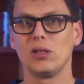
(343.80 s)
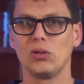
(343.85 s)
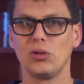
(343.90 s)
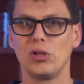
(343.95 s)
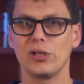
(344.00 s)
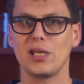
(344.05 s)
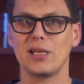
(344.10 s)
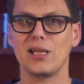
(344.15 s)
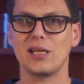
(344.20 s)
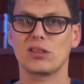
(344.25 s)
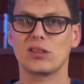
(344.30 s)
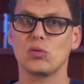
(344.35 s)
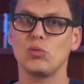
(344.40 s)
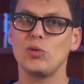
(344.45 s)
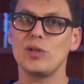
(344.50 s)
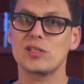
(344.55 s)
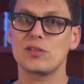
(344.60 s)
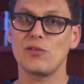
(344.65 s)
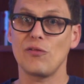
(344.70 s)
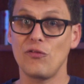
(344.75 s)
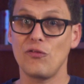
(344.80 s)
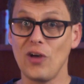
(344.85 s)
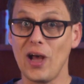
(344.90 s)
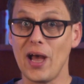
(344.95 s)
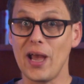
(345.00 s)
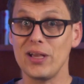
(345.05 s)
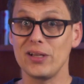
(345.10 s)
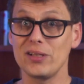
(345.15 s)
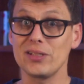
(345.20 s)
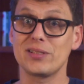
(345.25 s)
Looking at the recent
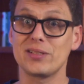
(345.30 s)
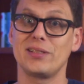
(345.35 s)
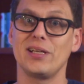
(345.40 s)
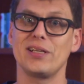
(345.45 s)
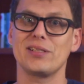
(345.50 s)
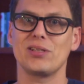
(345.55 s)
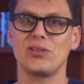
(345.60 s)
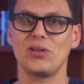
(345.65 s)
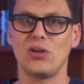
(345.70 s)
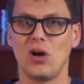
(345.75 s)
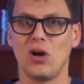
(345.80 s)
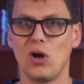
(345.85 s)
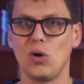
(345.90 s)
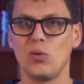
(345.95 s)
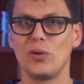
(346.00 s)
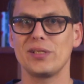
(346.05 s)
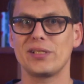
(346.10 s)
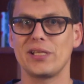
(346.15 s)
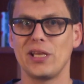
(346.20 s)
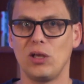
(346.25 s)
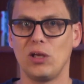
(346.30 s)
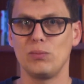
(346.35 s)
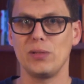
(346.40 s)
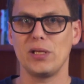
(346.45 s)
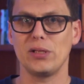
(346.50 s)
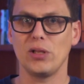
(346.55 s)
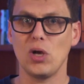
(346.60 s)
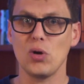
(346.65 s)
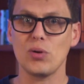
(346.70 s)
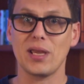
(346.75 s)
files doesn't always help
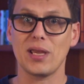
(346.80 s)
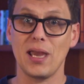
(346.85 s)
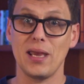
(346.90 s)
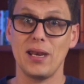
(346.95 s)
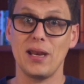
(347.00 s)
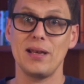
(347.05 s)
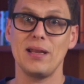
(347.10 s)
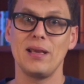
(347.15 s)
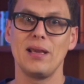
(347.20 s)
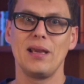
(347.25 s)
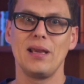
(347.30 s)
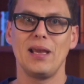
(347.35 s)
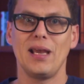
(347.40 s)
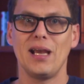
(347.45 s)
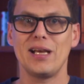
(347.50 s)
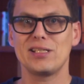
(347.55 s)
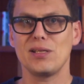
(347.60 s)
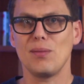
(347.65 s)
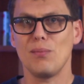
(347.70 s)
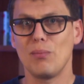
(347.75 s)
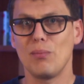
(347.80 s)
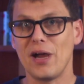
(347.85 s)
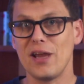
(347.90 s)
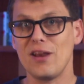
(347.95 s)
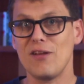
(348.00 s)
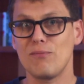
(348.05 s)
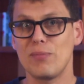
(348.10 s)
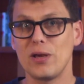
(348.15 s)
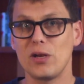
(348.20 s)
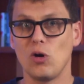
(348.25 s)
me locate it, as it
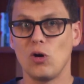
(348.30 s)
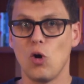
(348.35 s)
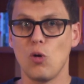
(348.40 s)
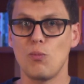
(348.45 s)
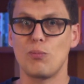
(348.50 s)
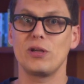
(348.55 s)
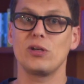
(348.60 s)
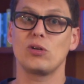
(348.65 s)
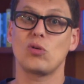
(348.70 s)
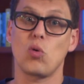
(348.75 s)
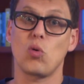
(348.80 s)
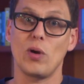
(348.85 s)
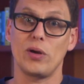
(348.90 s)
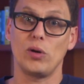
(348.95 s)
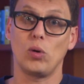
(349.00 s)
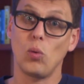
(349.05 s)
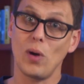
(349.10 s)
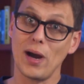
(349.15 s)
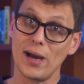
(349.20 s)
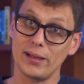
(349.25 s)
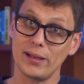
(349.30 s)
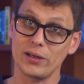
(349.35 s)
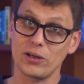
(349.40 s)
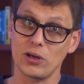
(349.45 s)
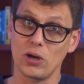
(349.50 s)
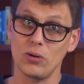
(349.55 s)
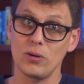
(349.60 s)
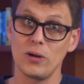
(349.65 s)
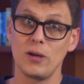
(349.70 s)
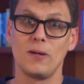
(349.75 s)
might have been opened quite a while
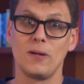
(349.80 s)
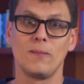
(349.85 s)
ago.